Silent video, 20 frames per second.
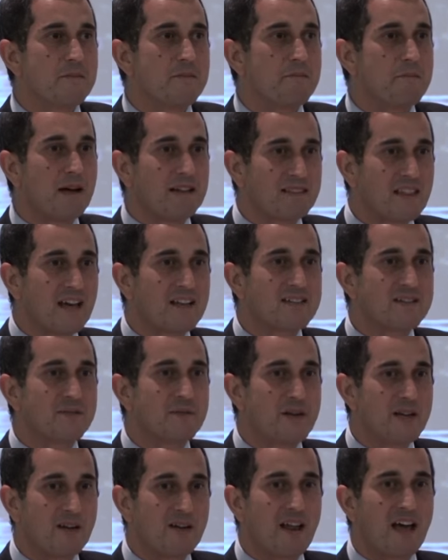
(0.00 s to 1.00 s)
But that's
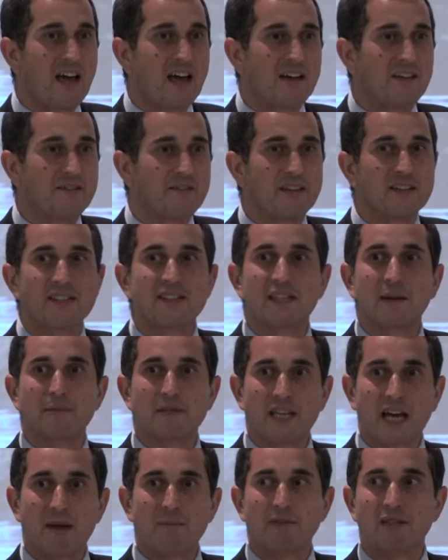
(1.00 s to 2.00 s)
real life, and
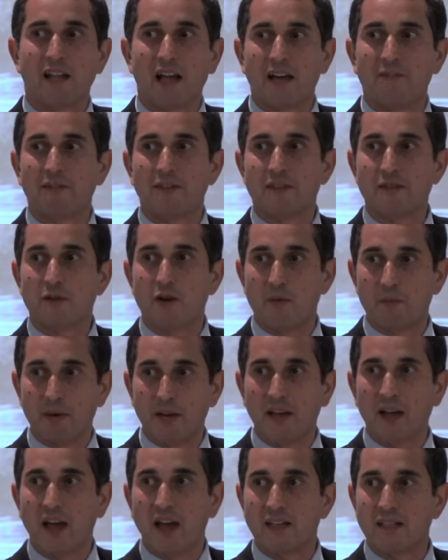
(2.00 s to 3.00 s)
sometimes life is
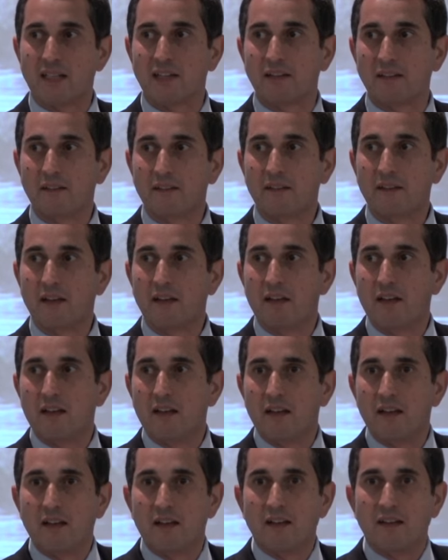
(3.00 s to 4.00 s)
complicated.
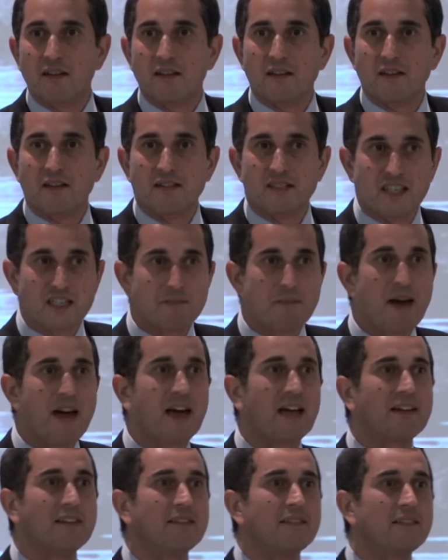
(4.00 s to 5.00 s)
This
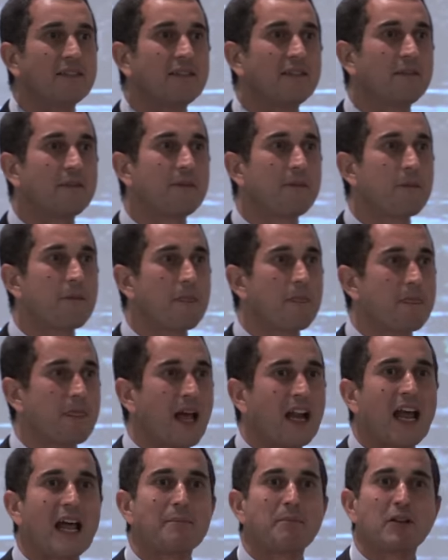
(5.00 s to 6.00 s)
man that
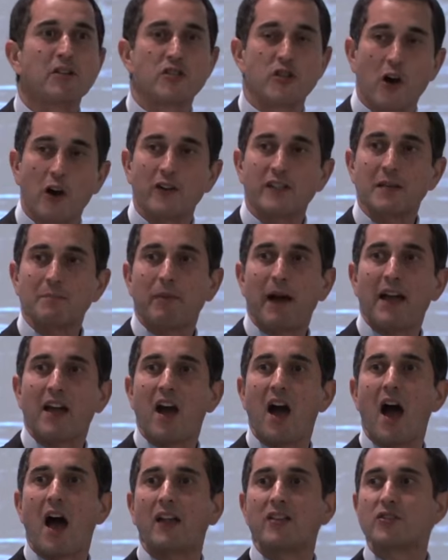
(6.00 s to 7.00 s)
had been chosen by
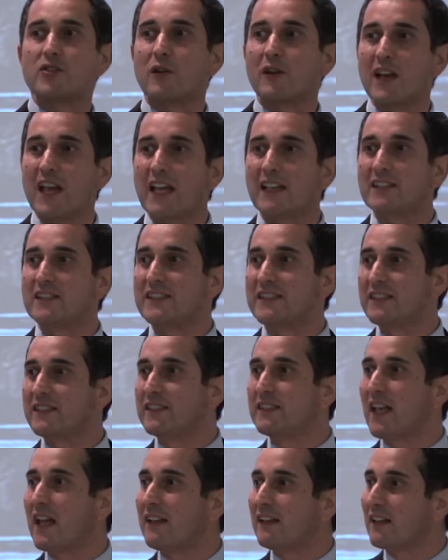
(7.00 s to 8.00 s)
God to lead
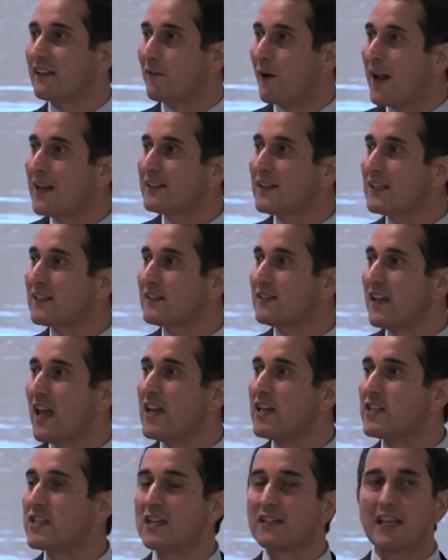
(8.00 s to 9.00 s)
the greatest
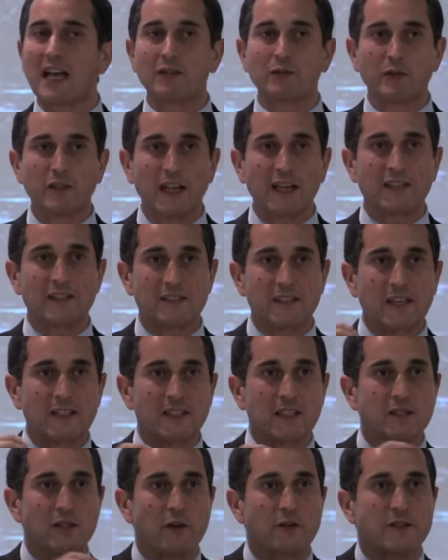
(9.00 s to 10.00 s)
nation that would exist
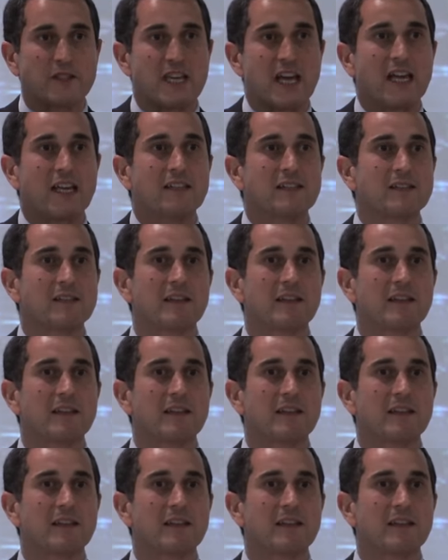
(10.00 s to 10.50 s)
in those days,